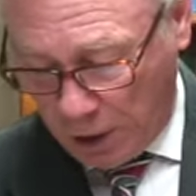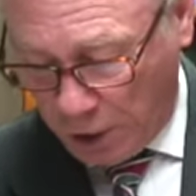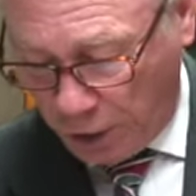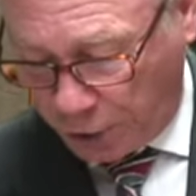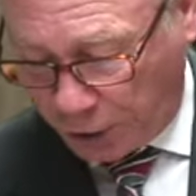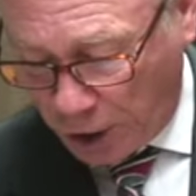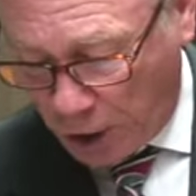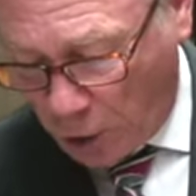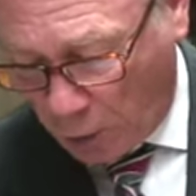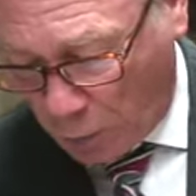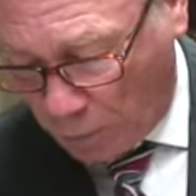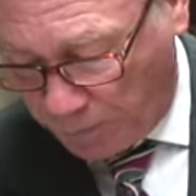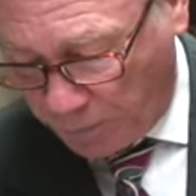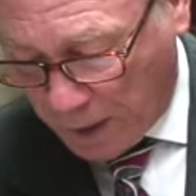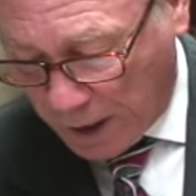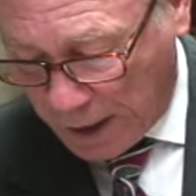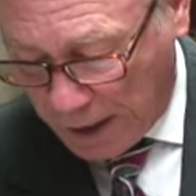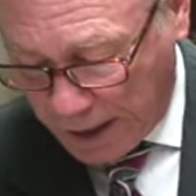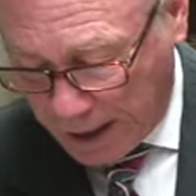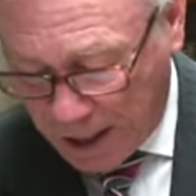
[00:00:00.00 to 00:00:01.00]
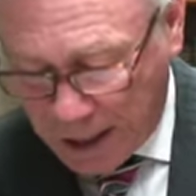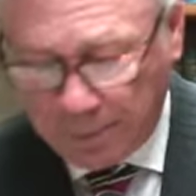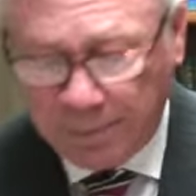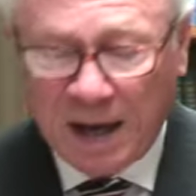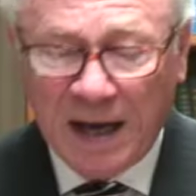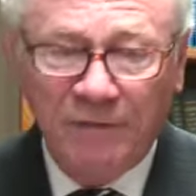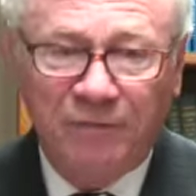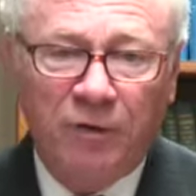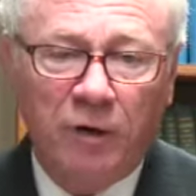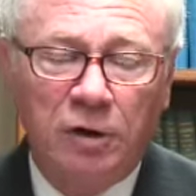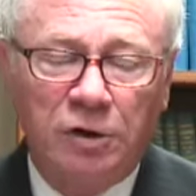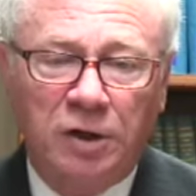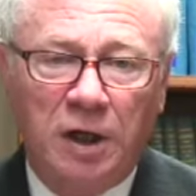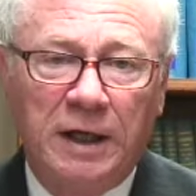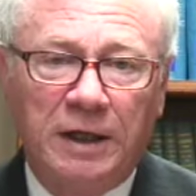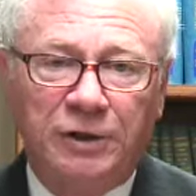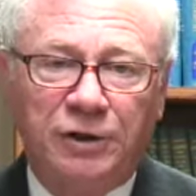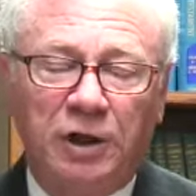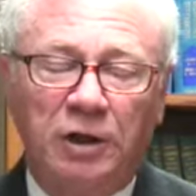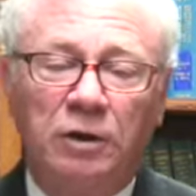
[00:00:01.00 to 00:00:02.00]
So, in my first
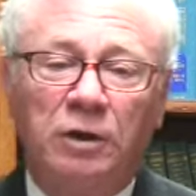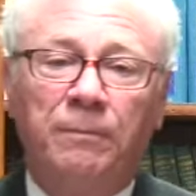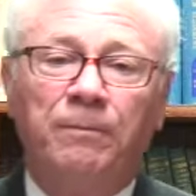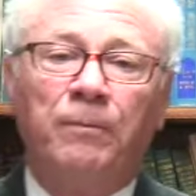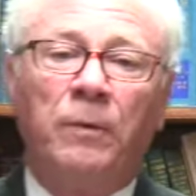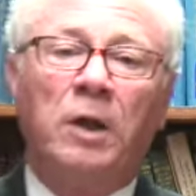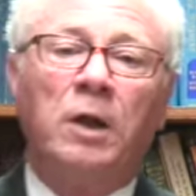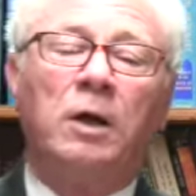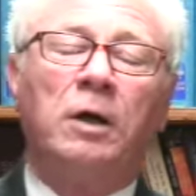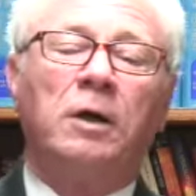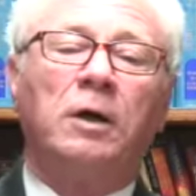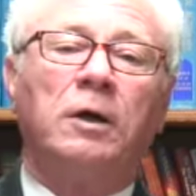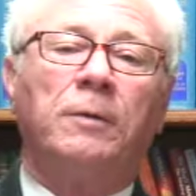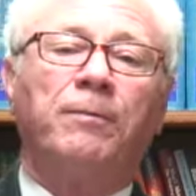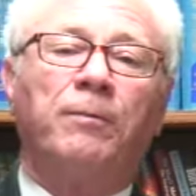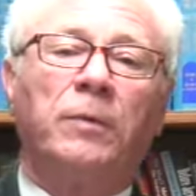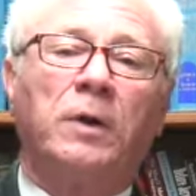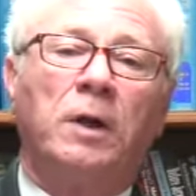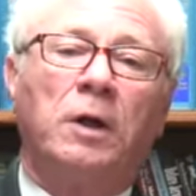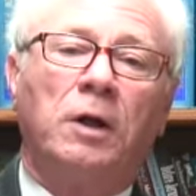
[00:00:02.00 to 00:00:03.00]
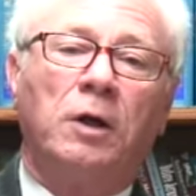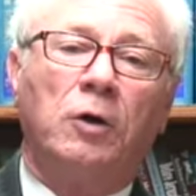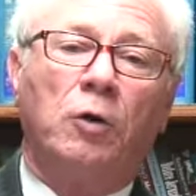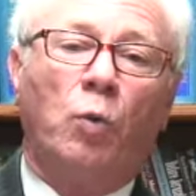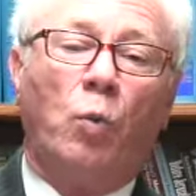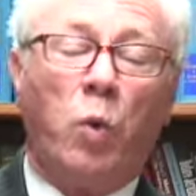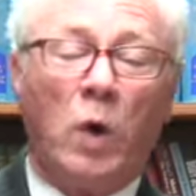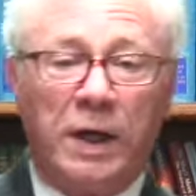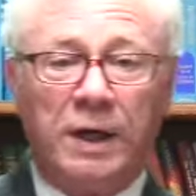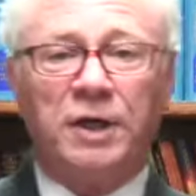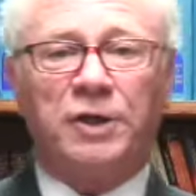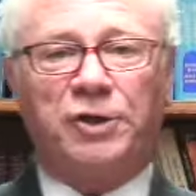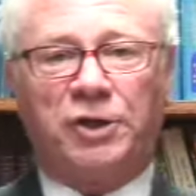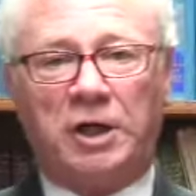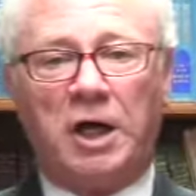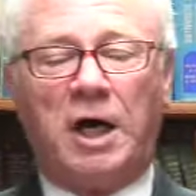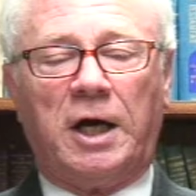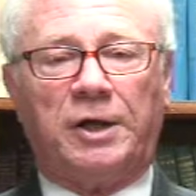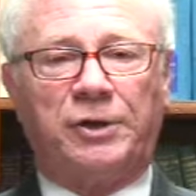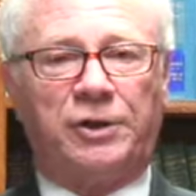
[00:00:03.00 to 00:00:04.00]
lesson, we
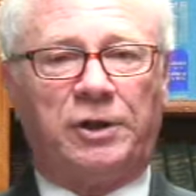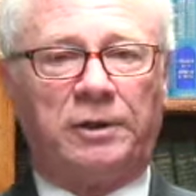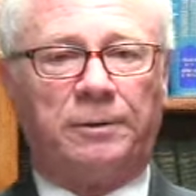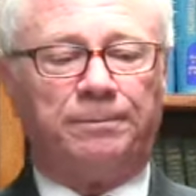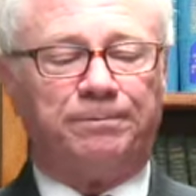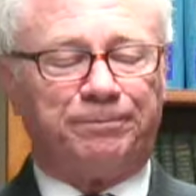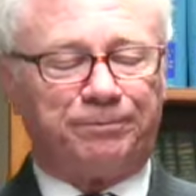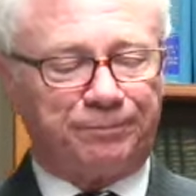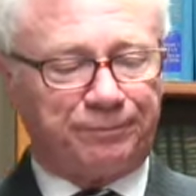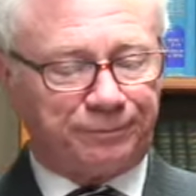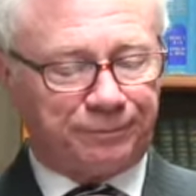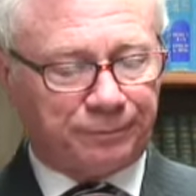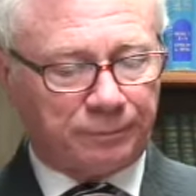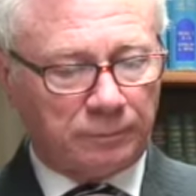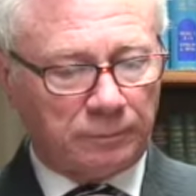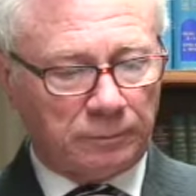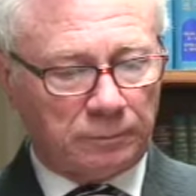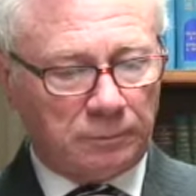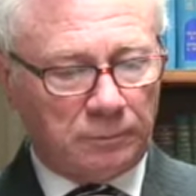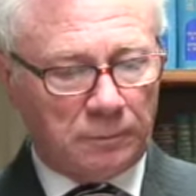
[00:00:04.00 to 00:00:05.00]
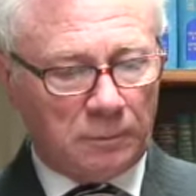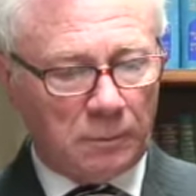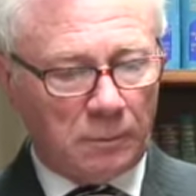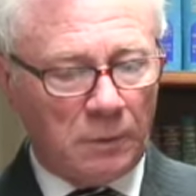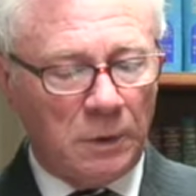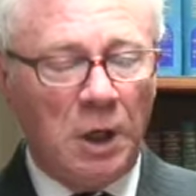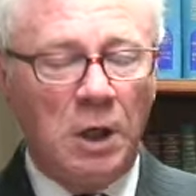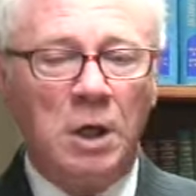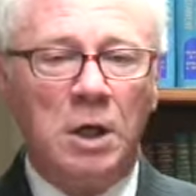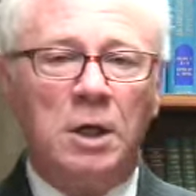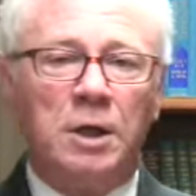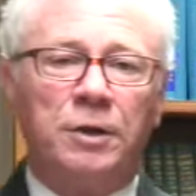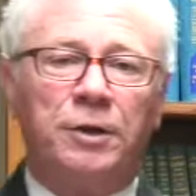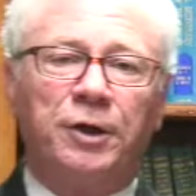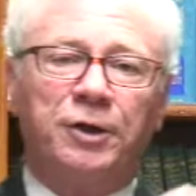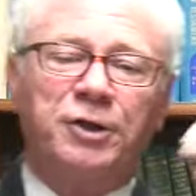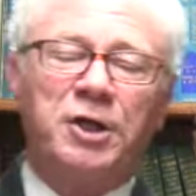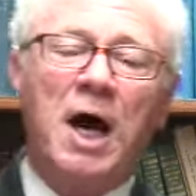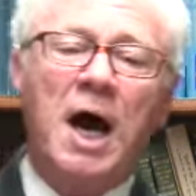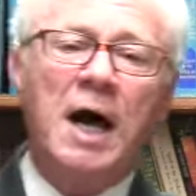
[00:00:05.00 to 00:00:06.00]
discussed
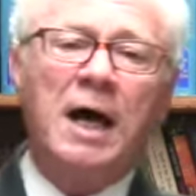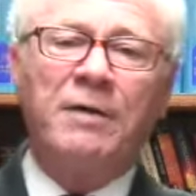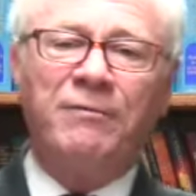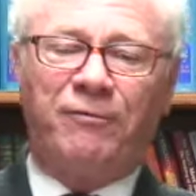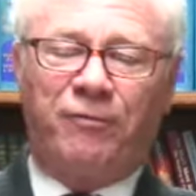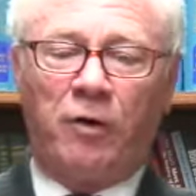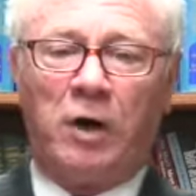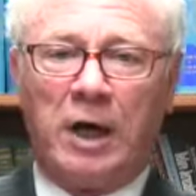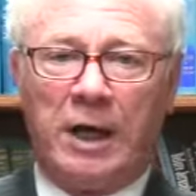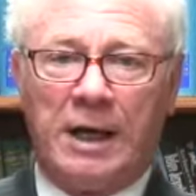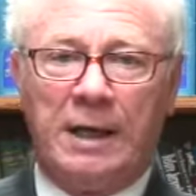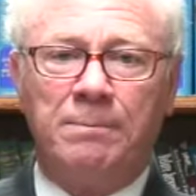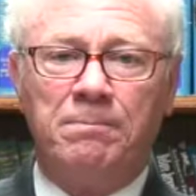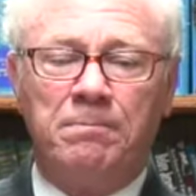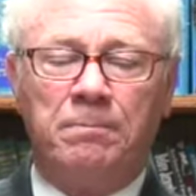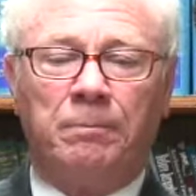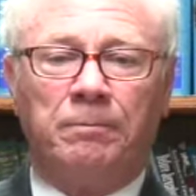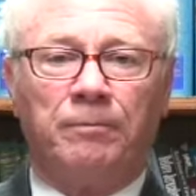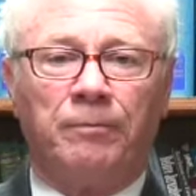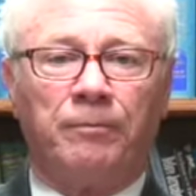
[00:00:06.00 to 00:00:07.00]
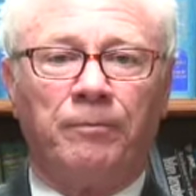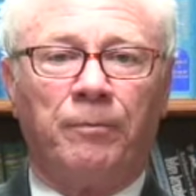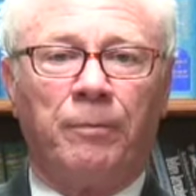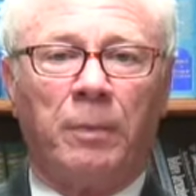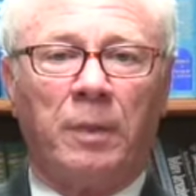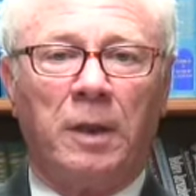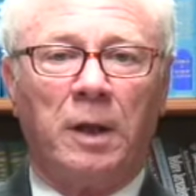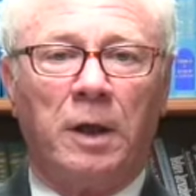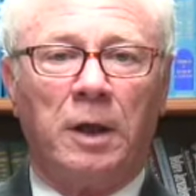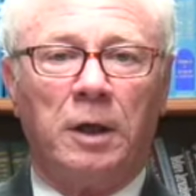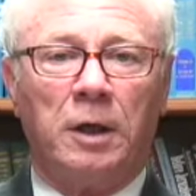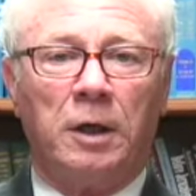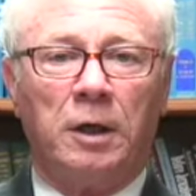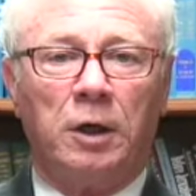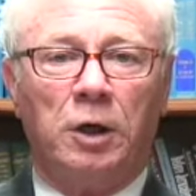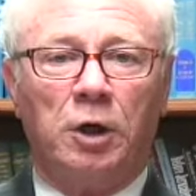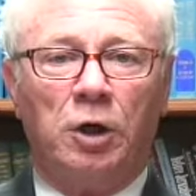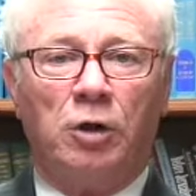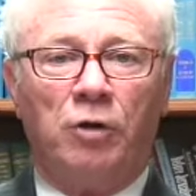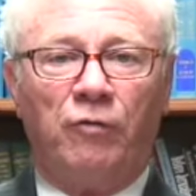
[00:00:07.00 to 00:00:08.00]
the time frame
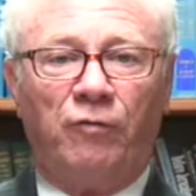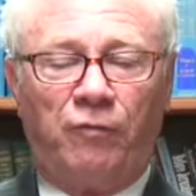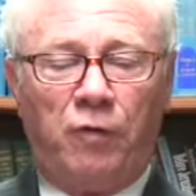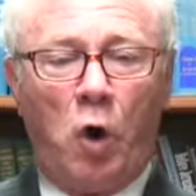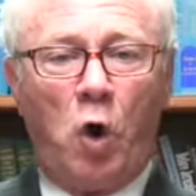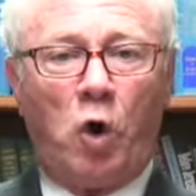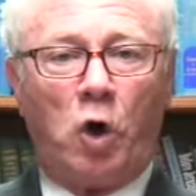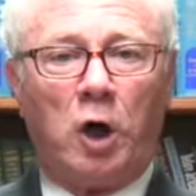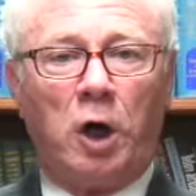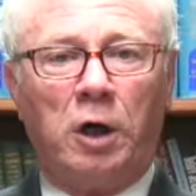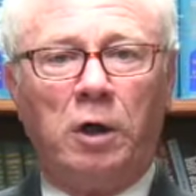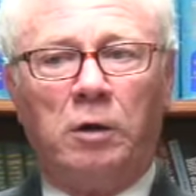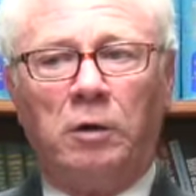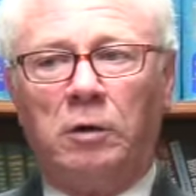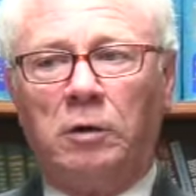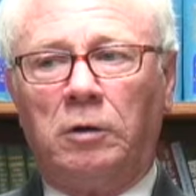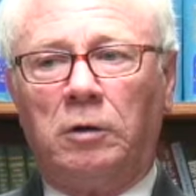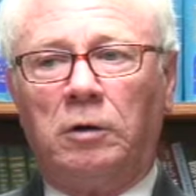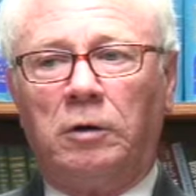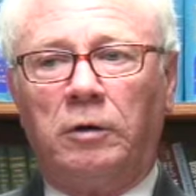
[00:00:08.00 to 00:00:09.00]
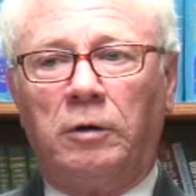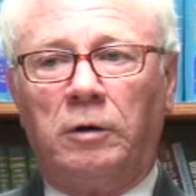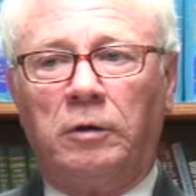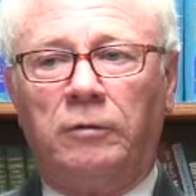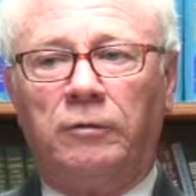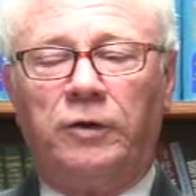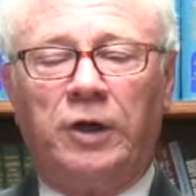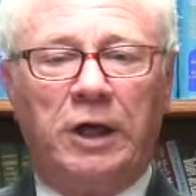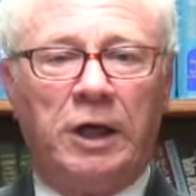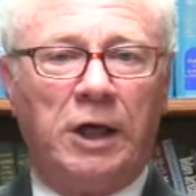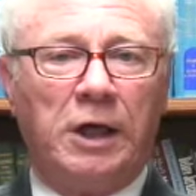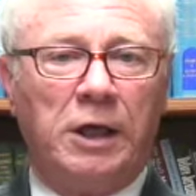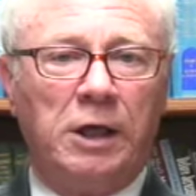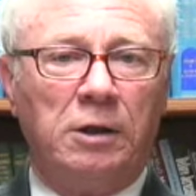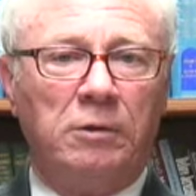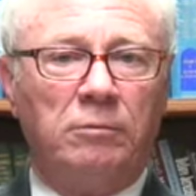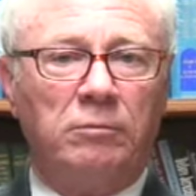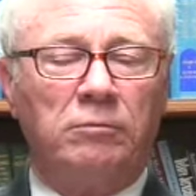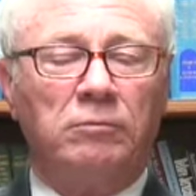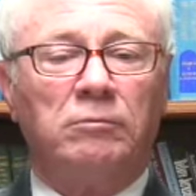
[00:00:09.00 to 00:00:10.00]
for
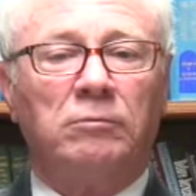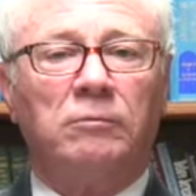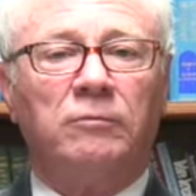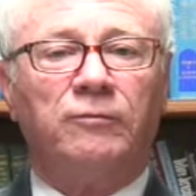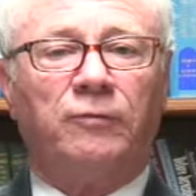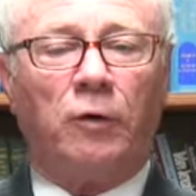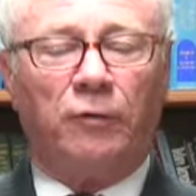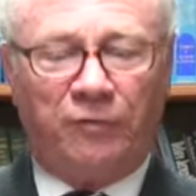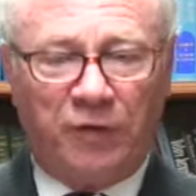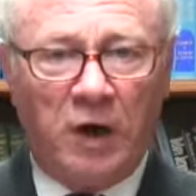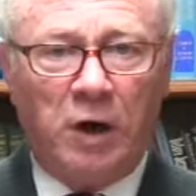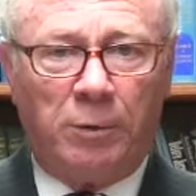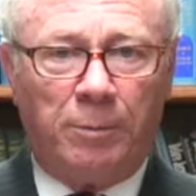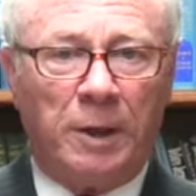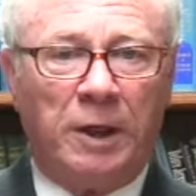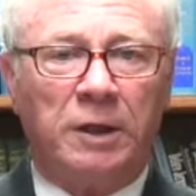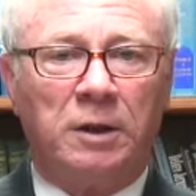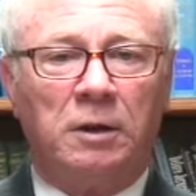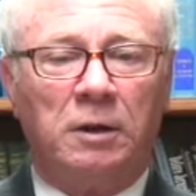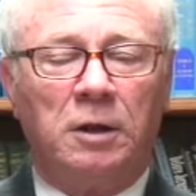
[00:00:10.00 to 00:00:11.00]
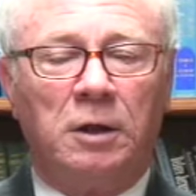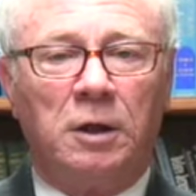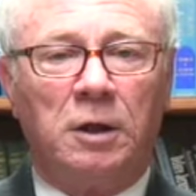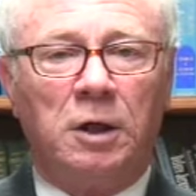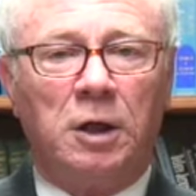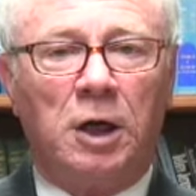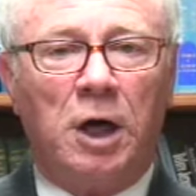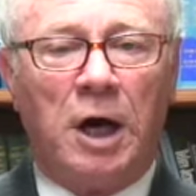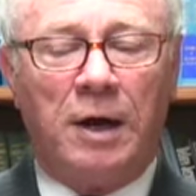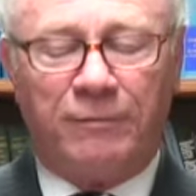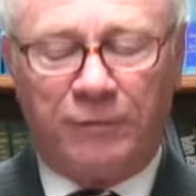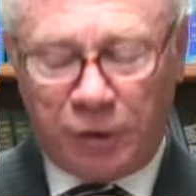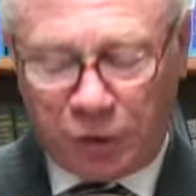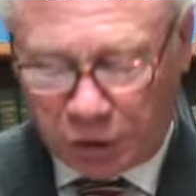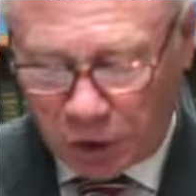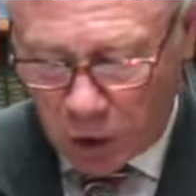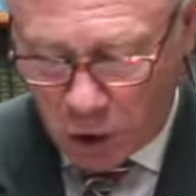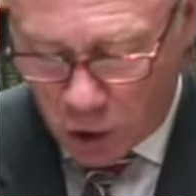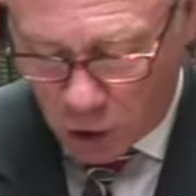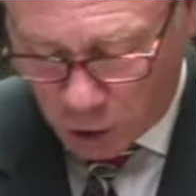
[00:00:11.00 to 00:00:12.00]
the fulfillment of the
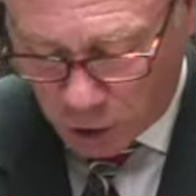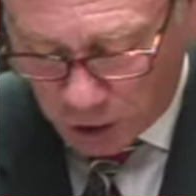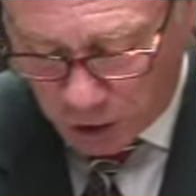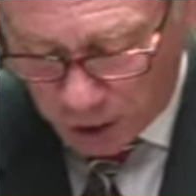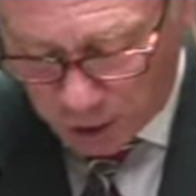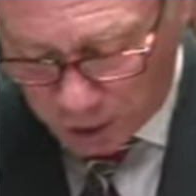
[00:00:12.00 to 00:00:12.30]
song